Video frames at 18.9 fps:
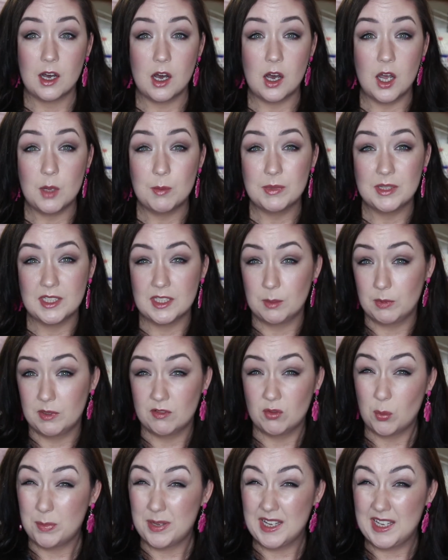I'm a little bit
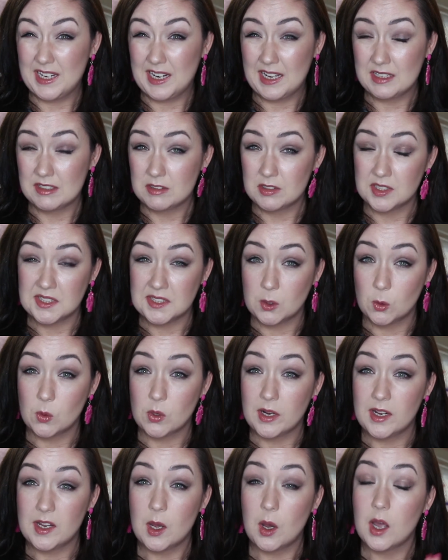of a pedant, so
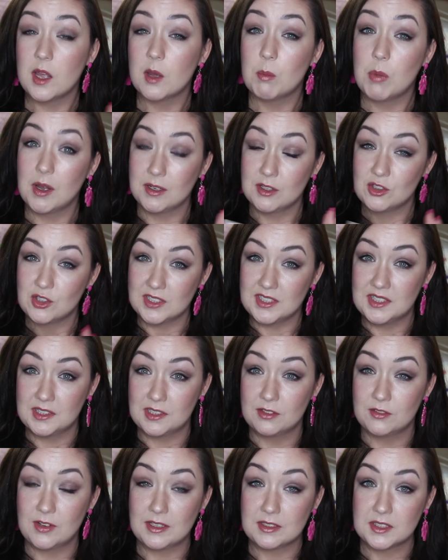I apologize in
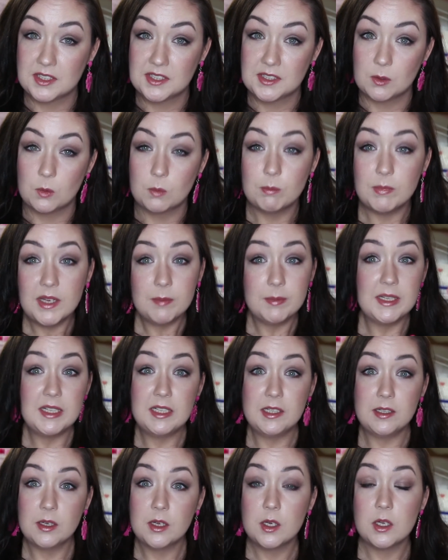advance. So maybe
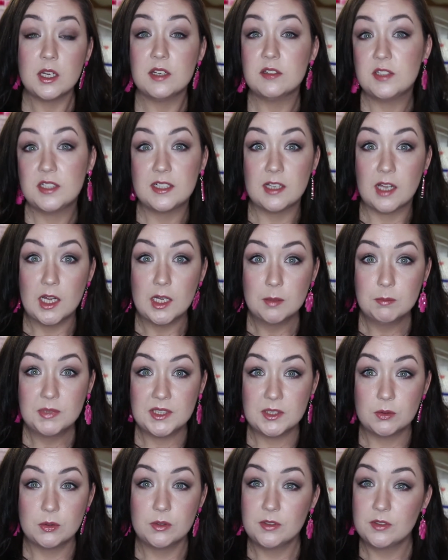Indeed
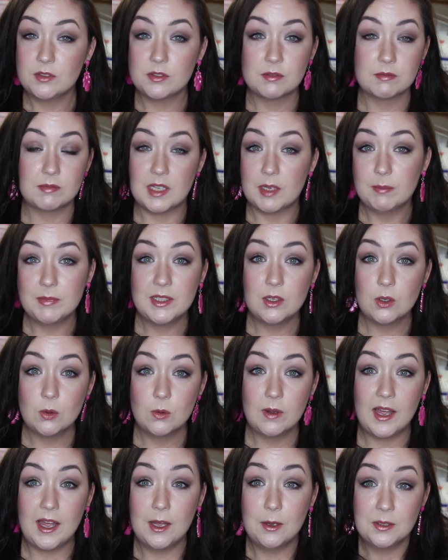Labs could let me
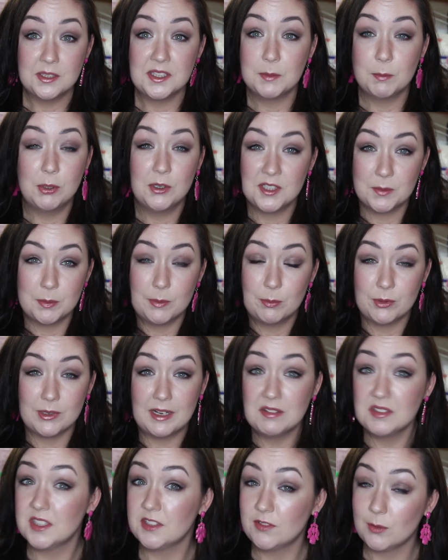know how it's supposed to be
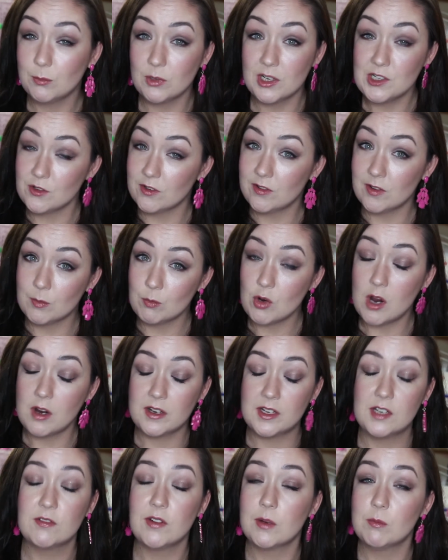pronounced, if I'm right or if I'm wrong.
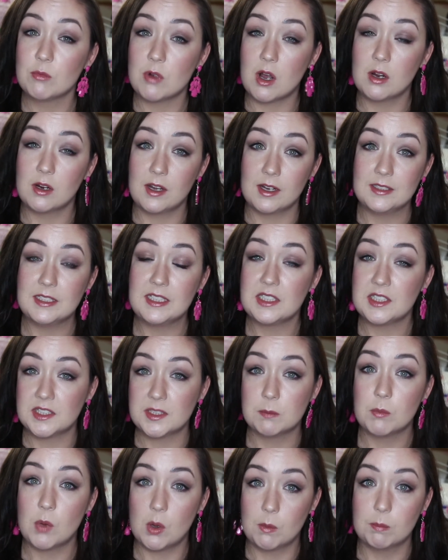And if I'm wrong, I'll eat
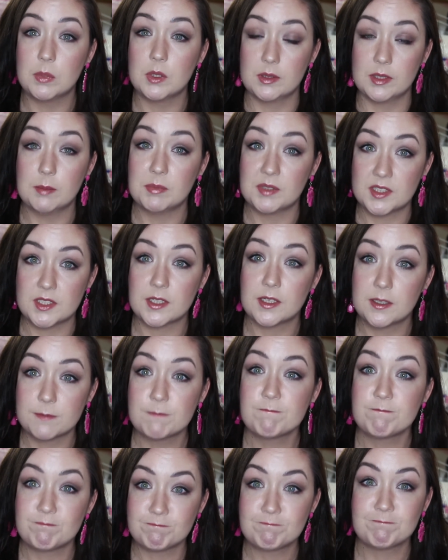some humble lipstick.
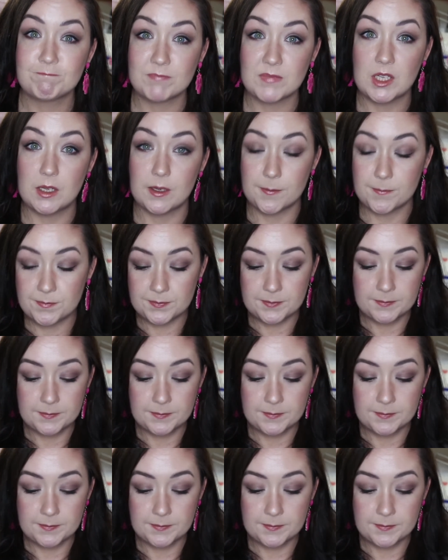Yeah.